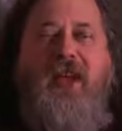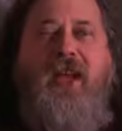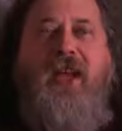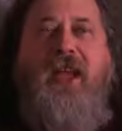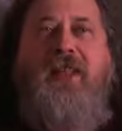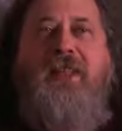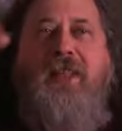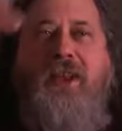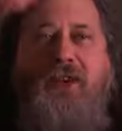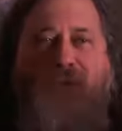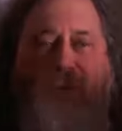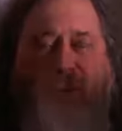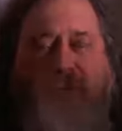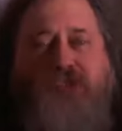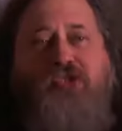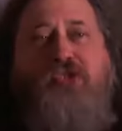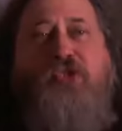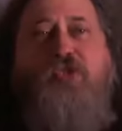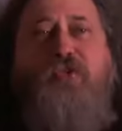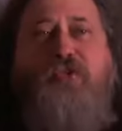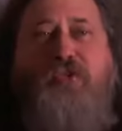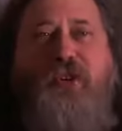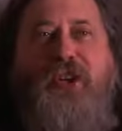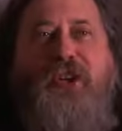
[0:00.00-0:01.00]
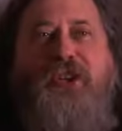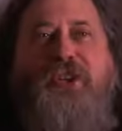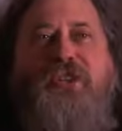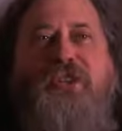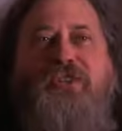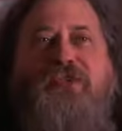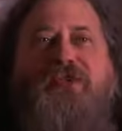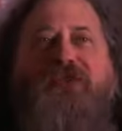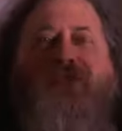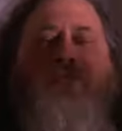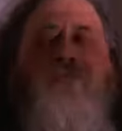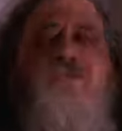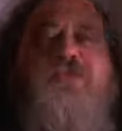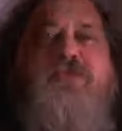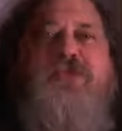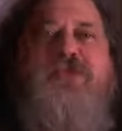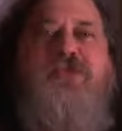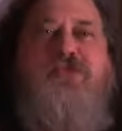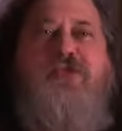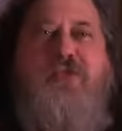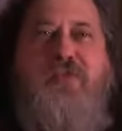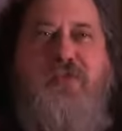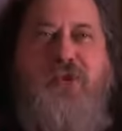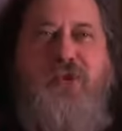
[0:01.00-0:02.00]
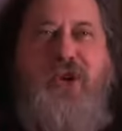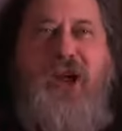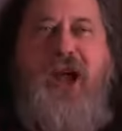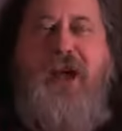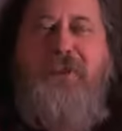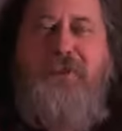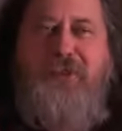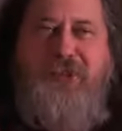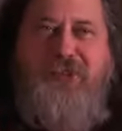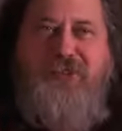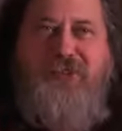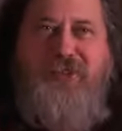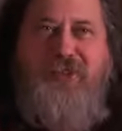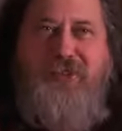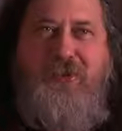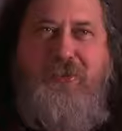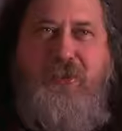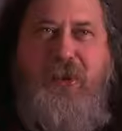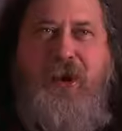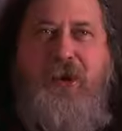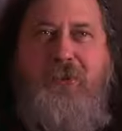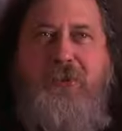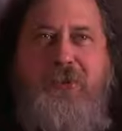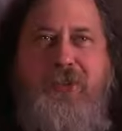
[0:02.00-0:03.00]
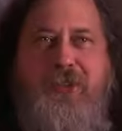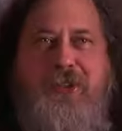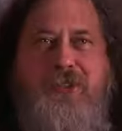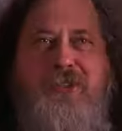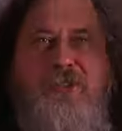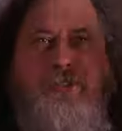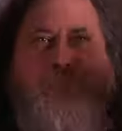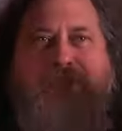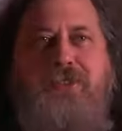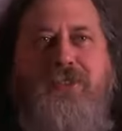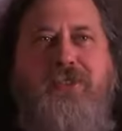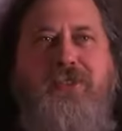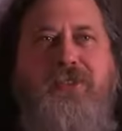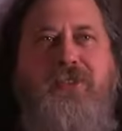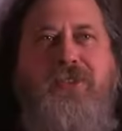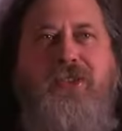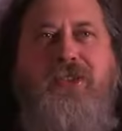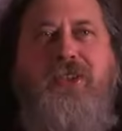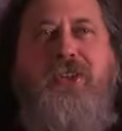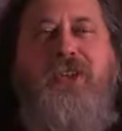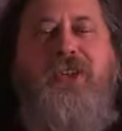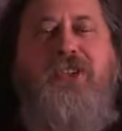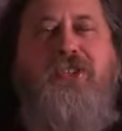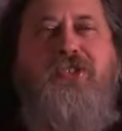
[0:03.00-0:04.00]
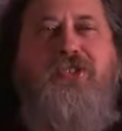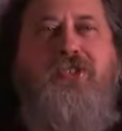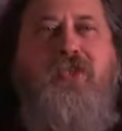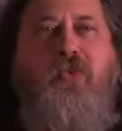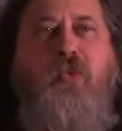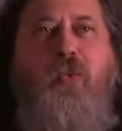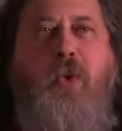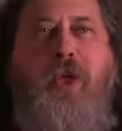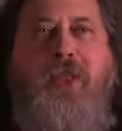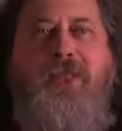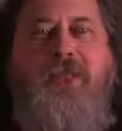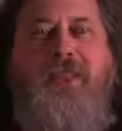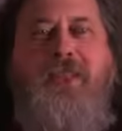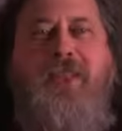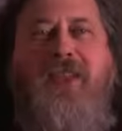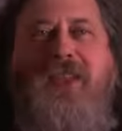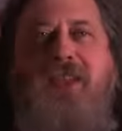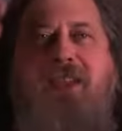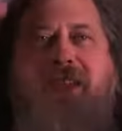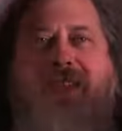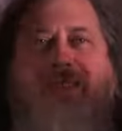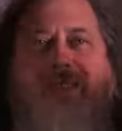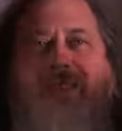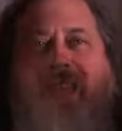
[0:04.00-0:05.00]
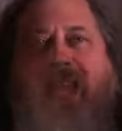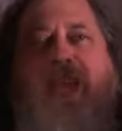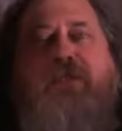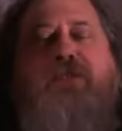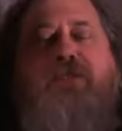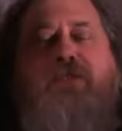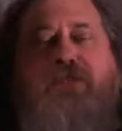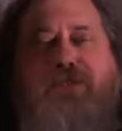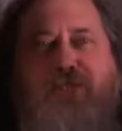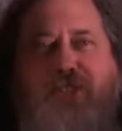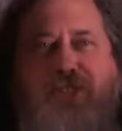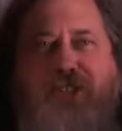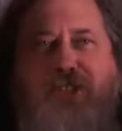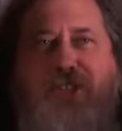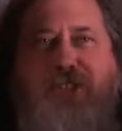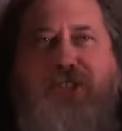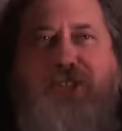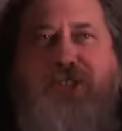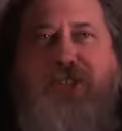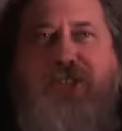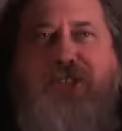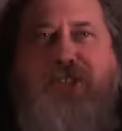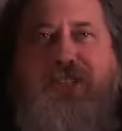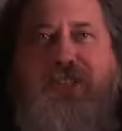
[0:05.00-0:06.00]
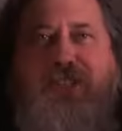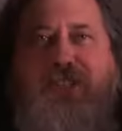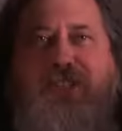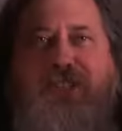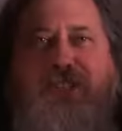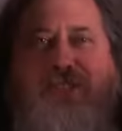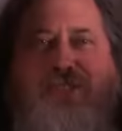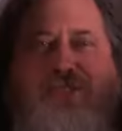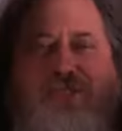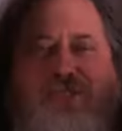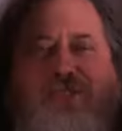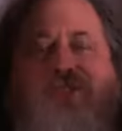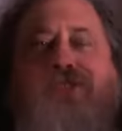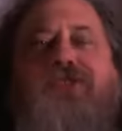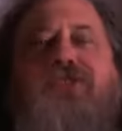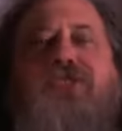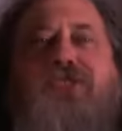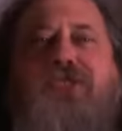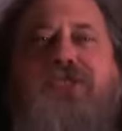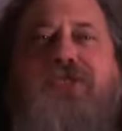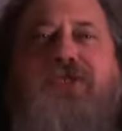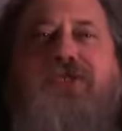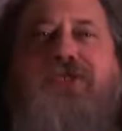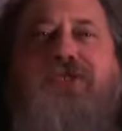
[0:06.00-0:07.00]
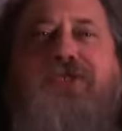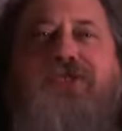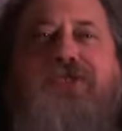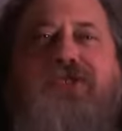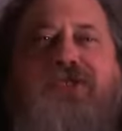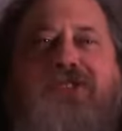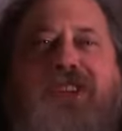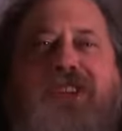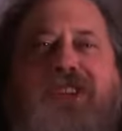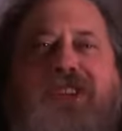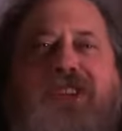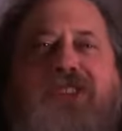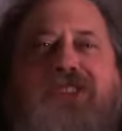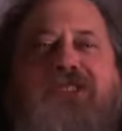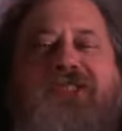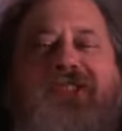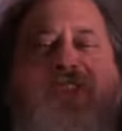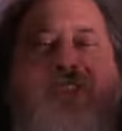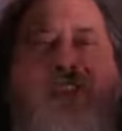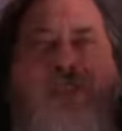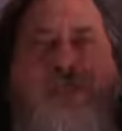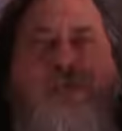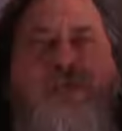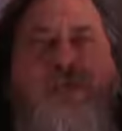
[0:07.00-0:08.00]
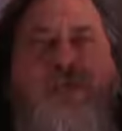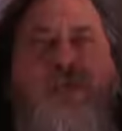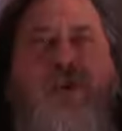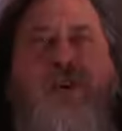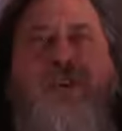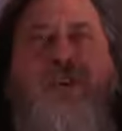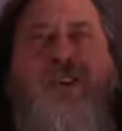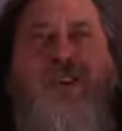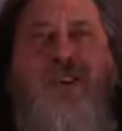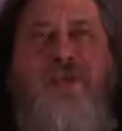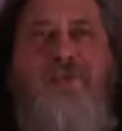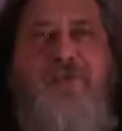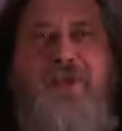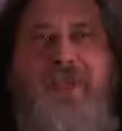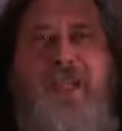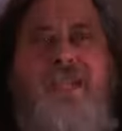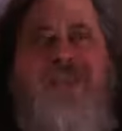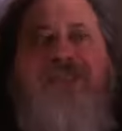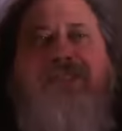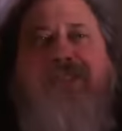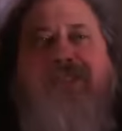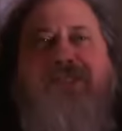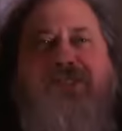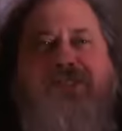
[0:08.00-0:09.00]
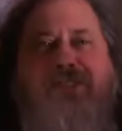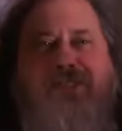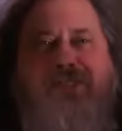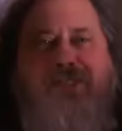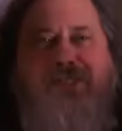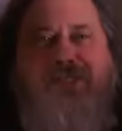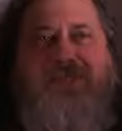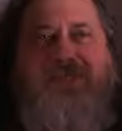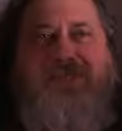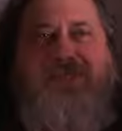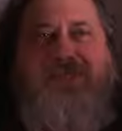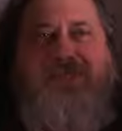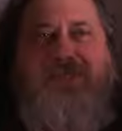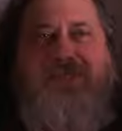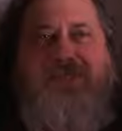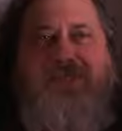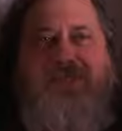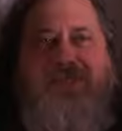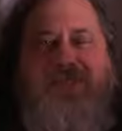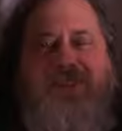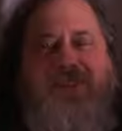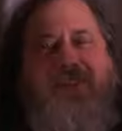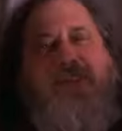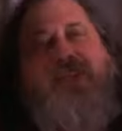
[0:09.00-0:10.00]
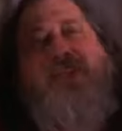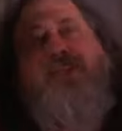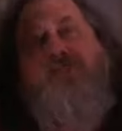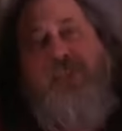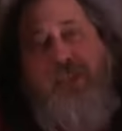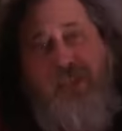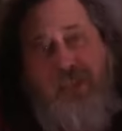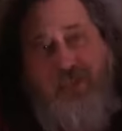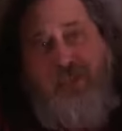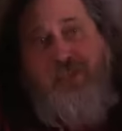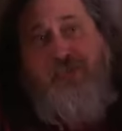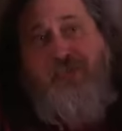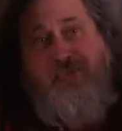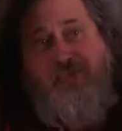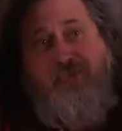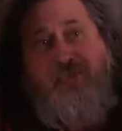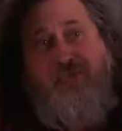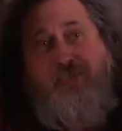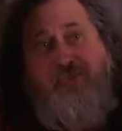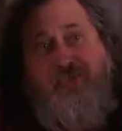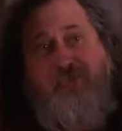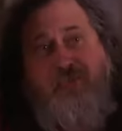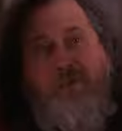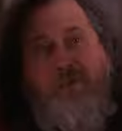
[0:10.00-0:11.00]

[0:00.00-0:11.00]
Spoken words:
And they're also free to distribute copies to the public too. So when they have a version they think is good to use, they can say to everyone, come get this, if they choose to.